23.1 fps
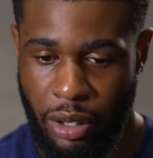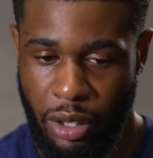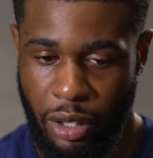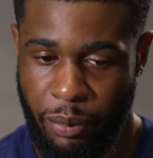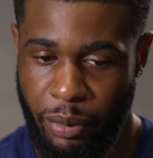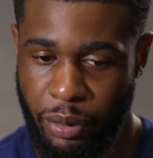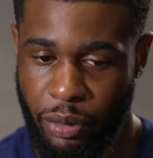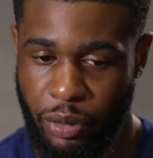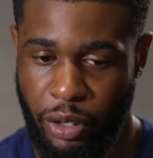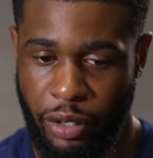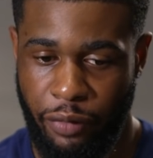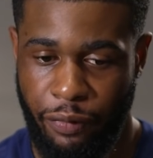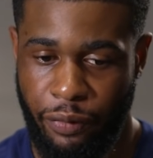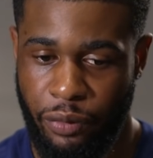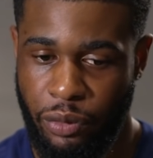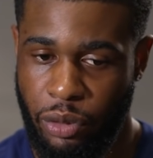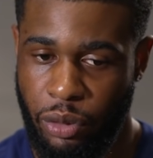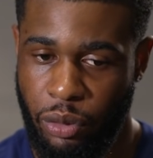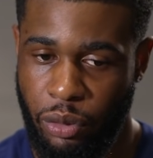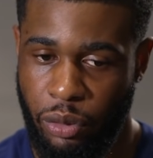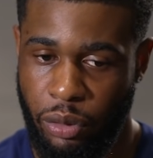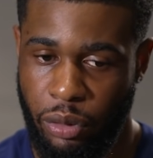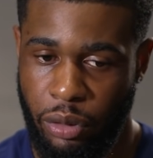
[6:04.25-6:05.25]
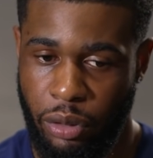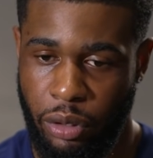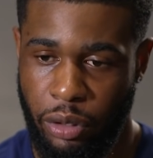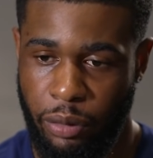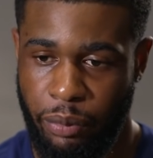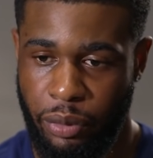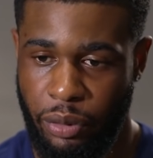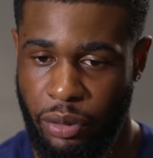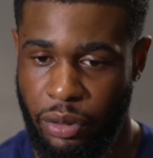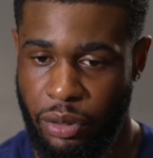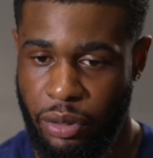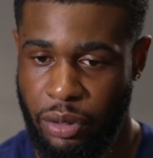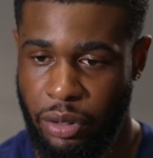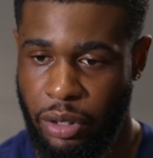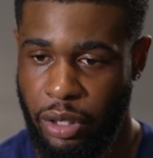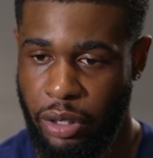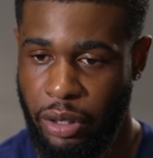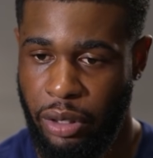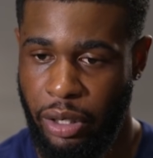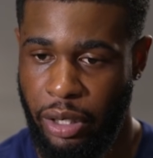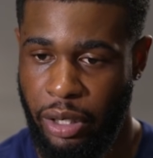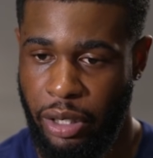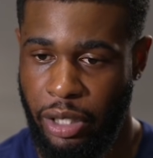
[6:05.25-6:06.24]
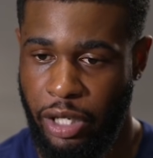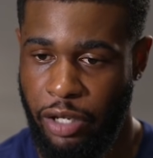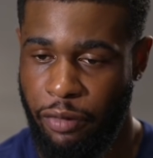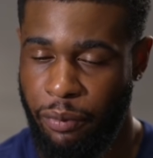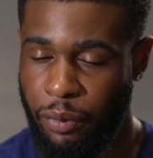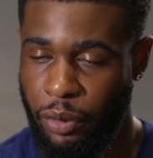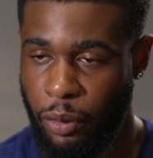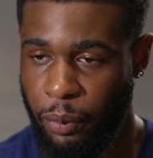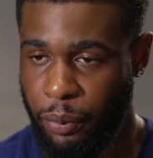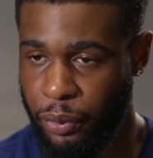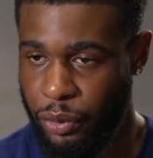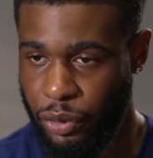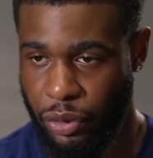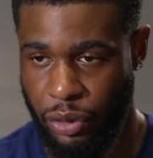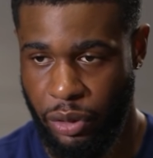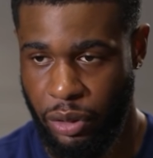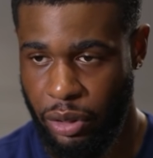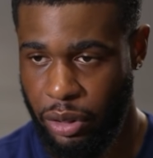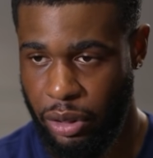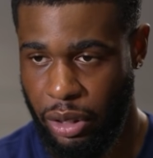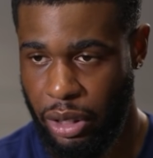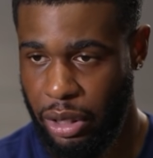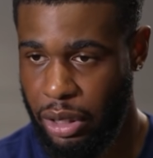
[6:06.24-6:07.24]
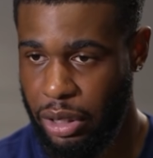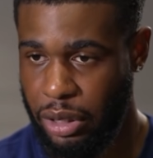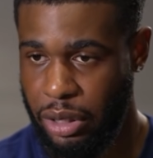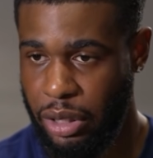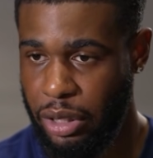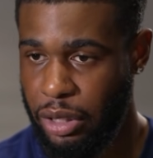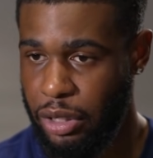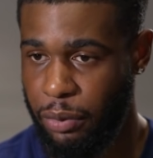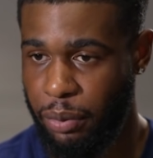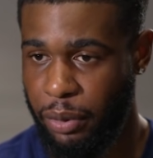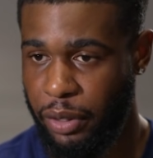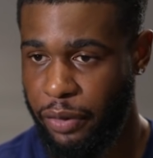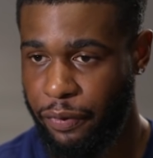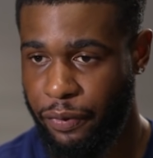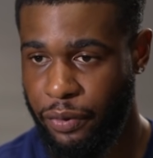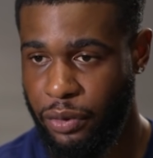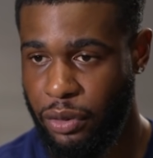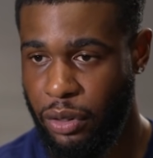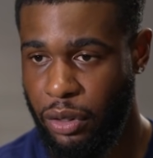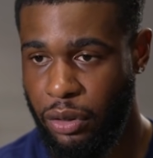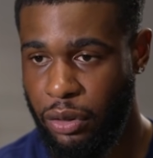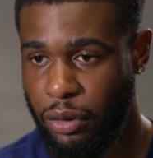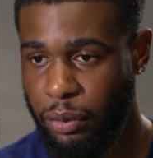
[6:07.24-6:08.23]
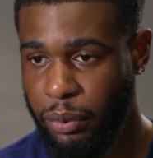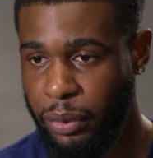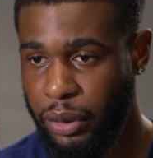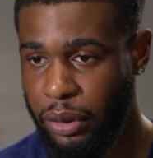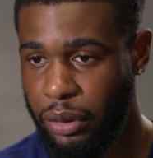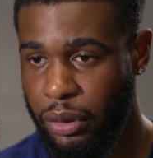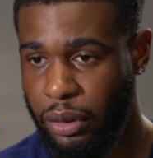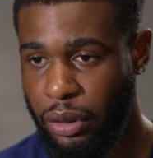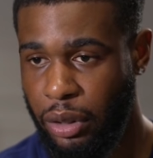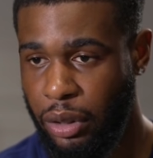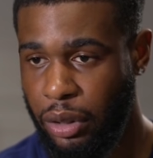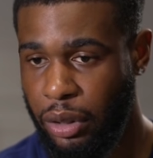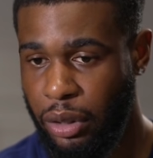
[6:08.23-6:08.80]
I'll be grateful to all of them, because they gave me the opportunity, like I said, to play for Tottenham, and